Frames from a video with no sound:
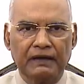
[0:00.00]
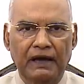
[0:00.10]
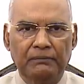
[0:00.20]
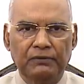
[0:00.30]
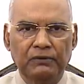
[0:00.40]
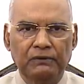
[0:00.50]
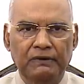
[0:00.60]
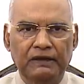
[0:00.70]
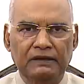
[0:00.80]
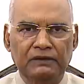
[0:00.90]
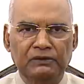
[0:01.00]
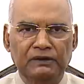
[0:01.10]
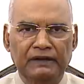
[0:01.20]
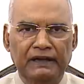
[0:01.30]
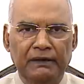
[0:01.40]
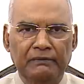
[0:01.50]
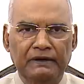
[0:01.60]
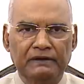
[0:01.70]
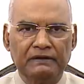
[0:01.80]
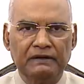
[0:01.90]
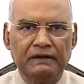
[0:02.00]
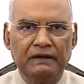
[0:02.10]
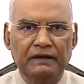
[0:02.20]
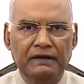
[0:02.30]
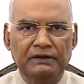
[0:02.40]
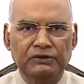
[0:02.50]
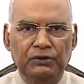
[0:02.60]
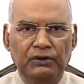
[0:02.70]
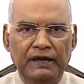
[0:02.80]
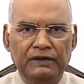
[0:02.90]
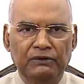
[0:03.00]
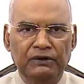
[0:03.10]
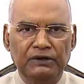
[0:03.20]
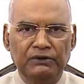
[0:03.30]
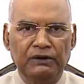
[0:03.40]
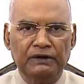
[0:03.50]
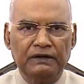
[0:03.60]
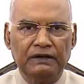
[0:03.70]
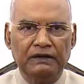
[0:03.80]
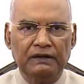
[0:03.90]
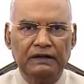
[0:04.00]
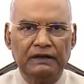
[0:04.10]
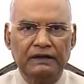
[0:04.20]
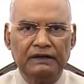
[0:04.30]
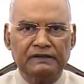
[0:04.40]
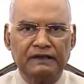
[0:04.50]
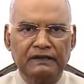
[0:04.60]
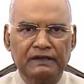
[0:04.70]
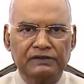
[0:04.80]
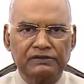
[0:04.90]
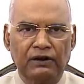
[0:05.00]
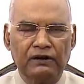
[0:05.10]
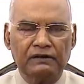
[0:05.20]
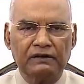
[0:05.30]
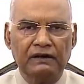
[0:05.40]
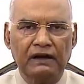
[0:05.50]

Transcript: approved by the Union Cabinet in July 2020 is nothing short